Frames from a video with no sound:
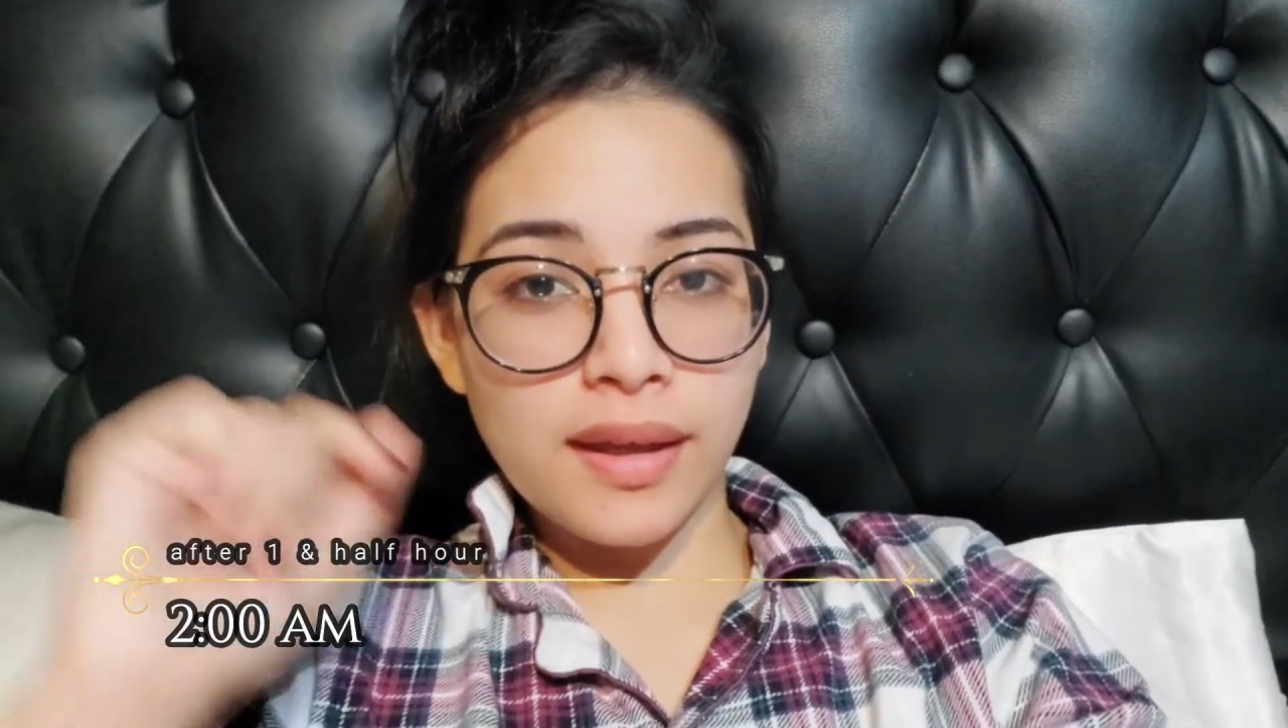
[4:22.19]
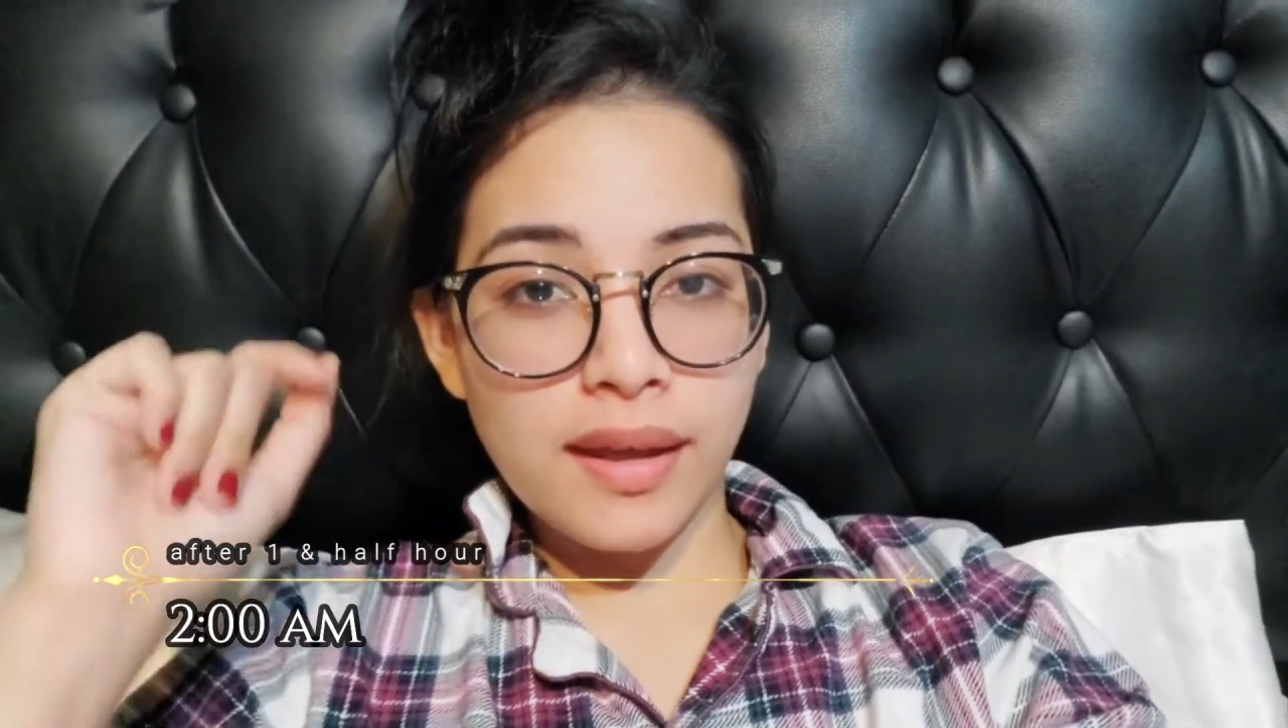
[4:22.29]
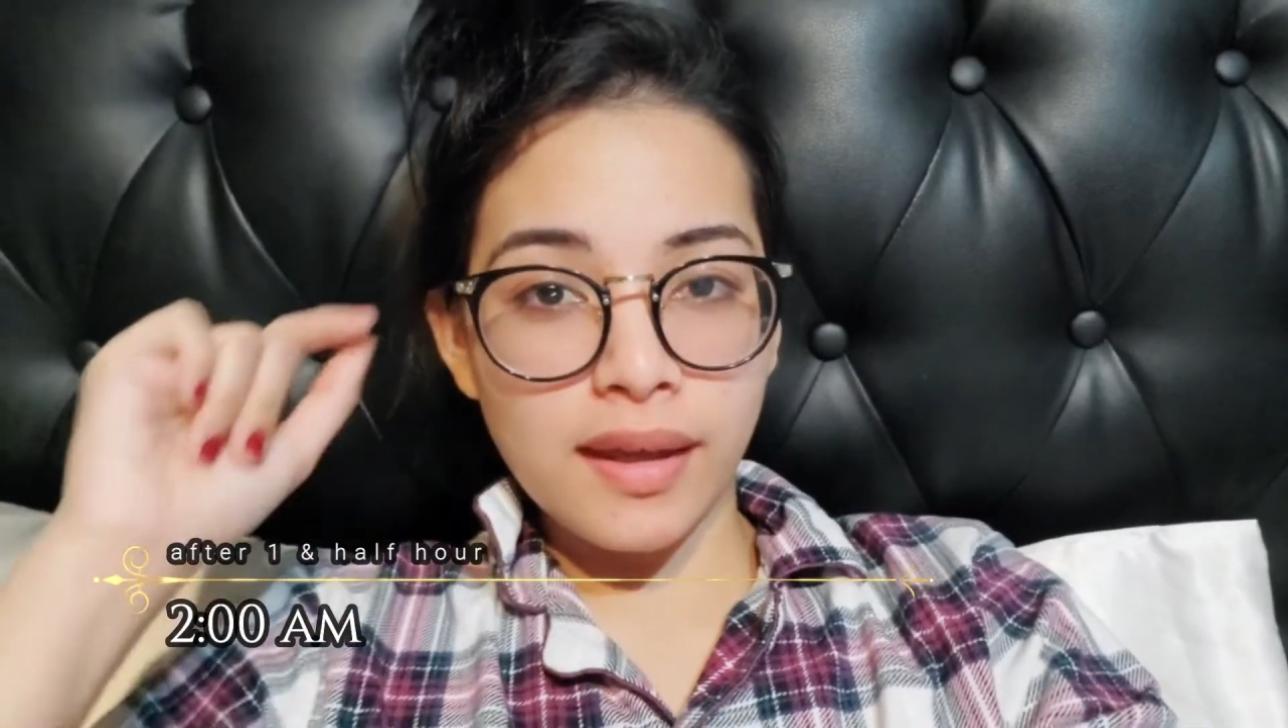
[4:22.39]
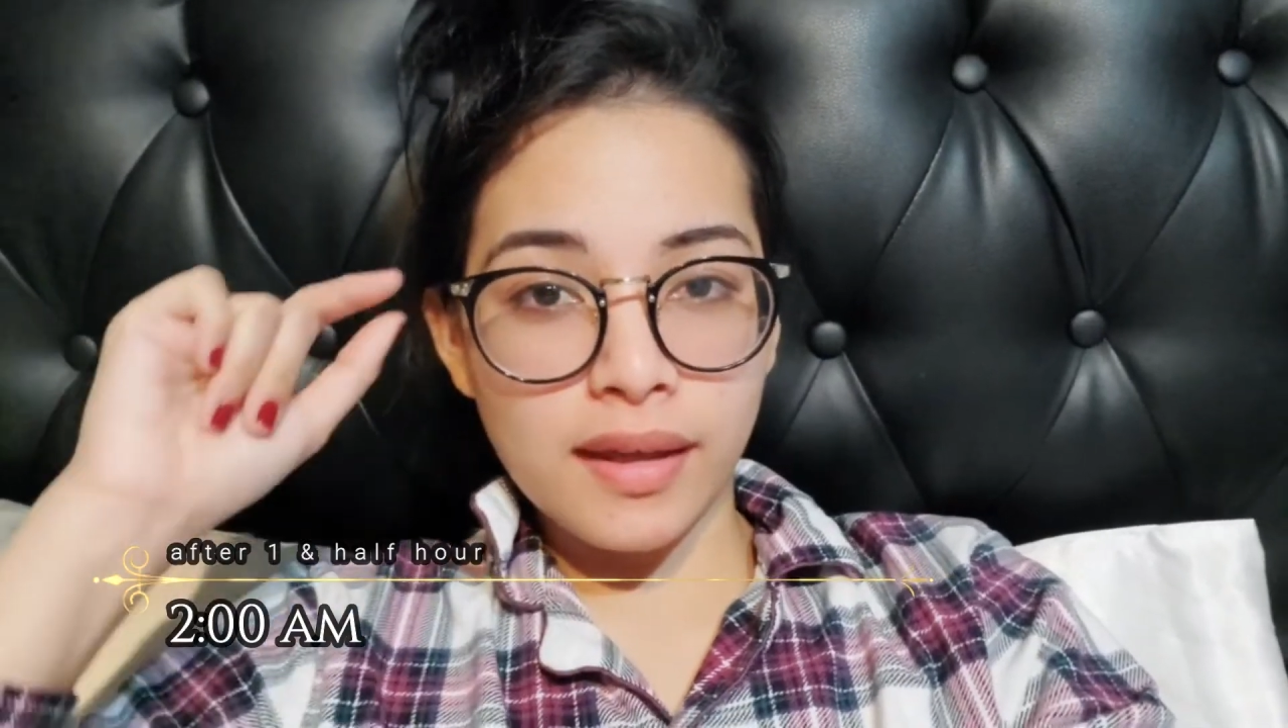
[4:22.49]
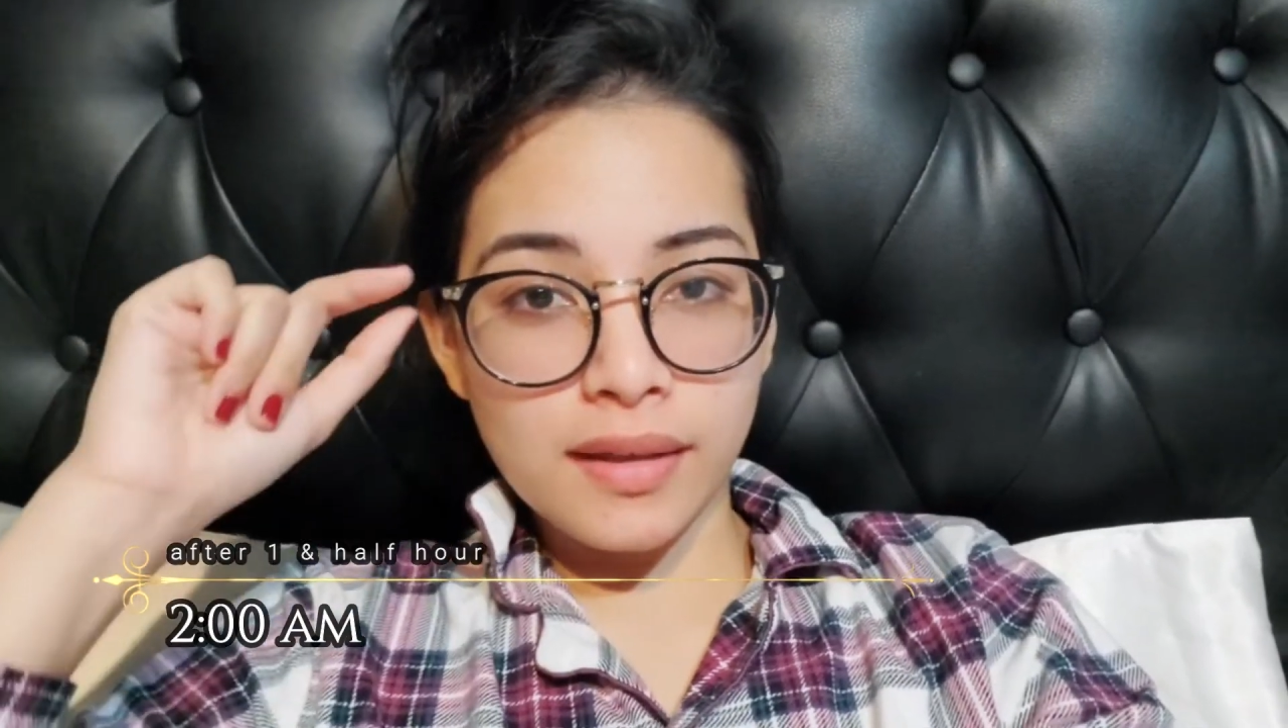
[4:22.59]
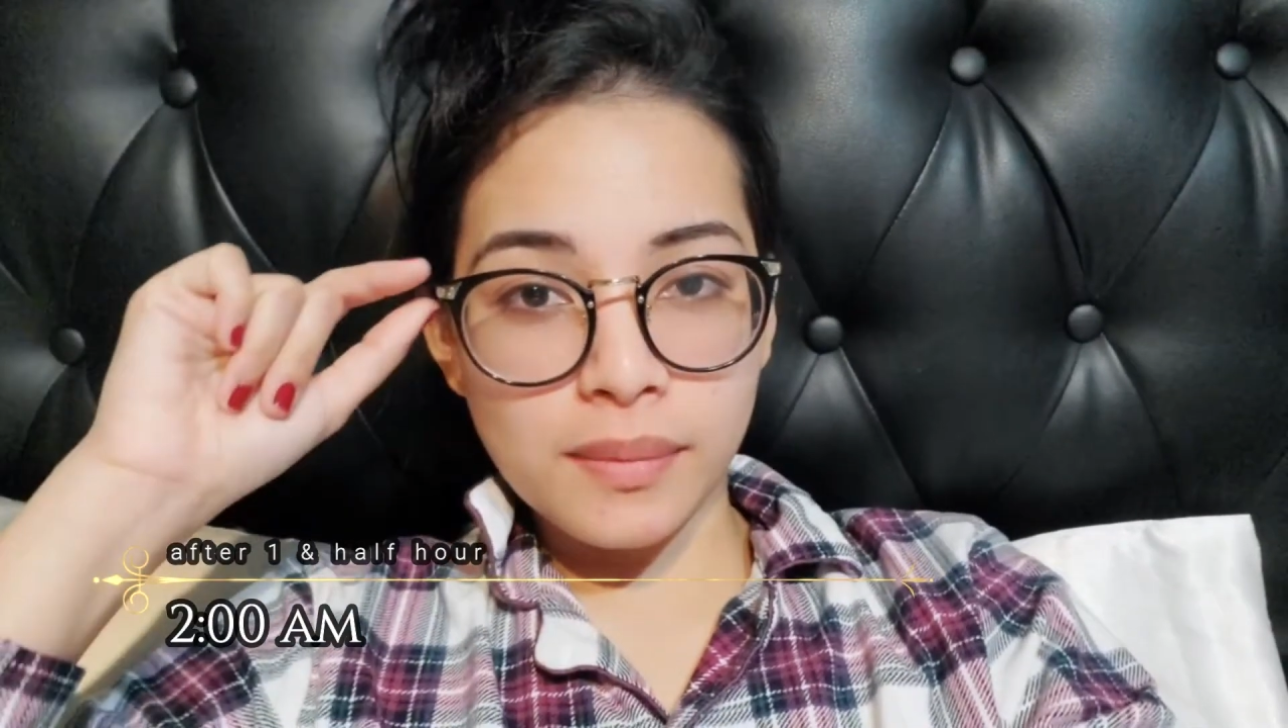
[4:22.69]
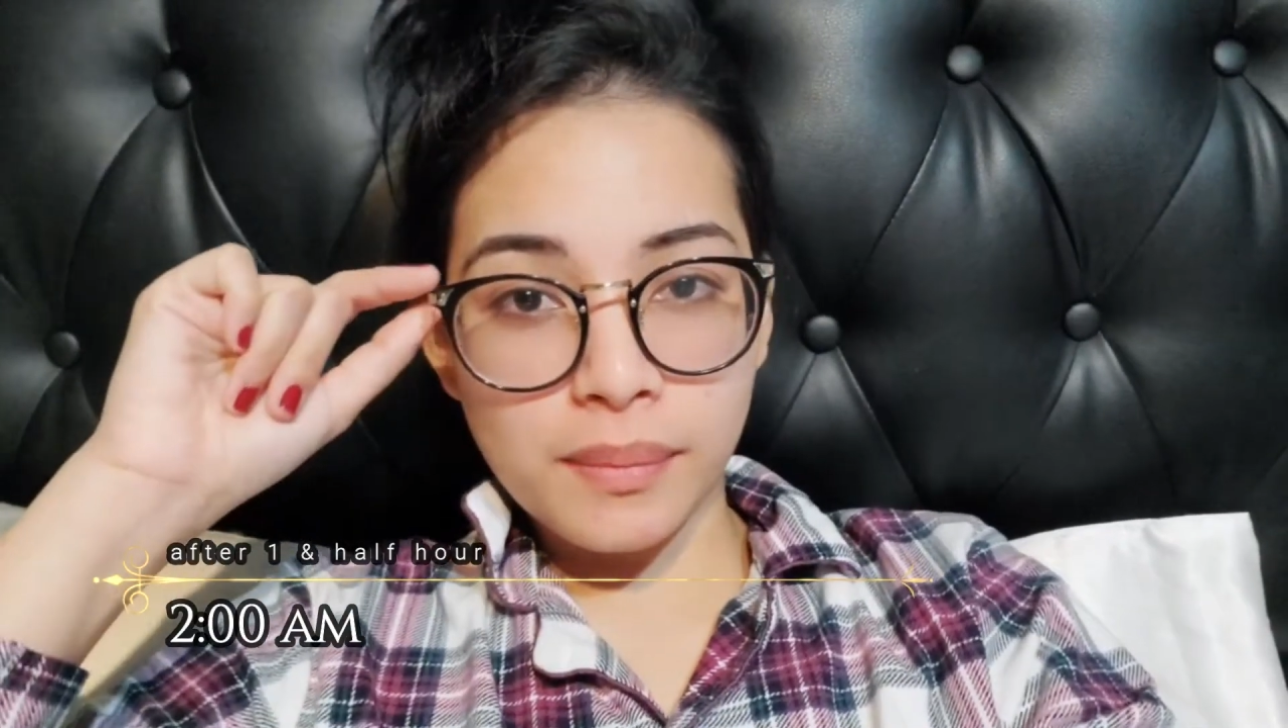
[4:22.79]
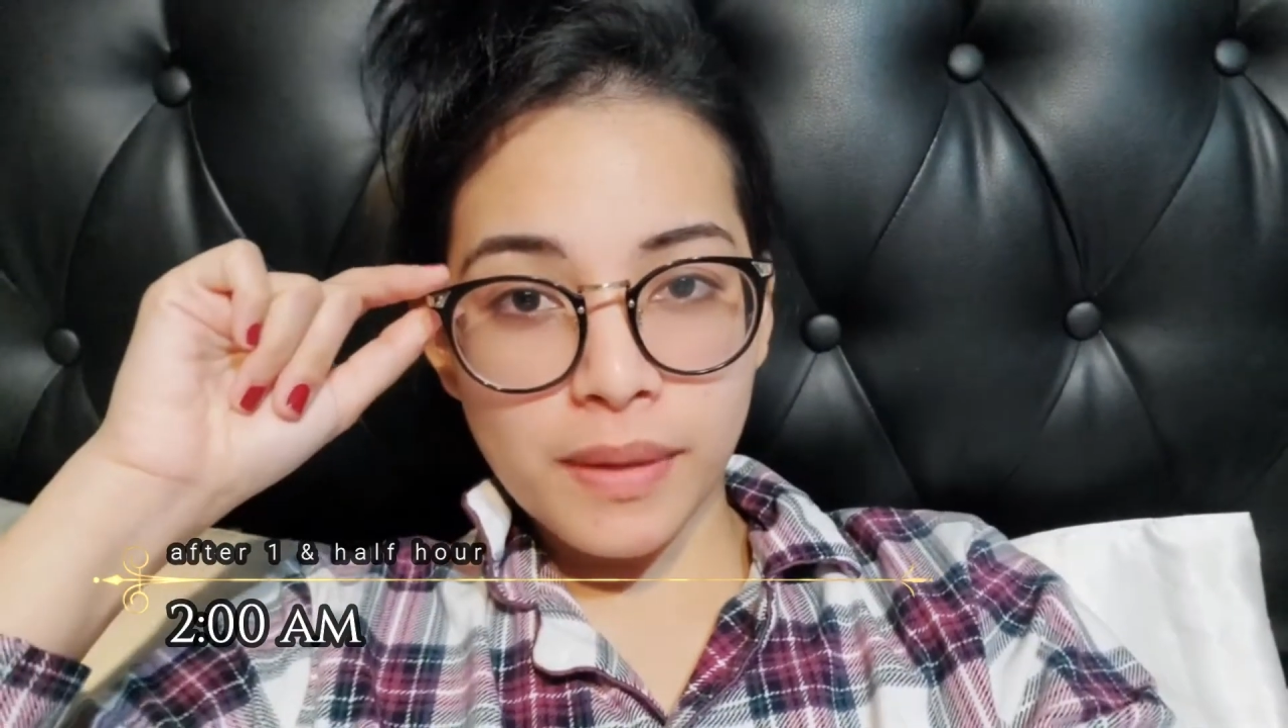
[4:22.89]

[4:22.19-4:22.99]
and my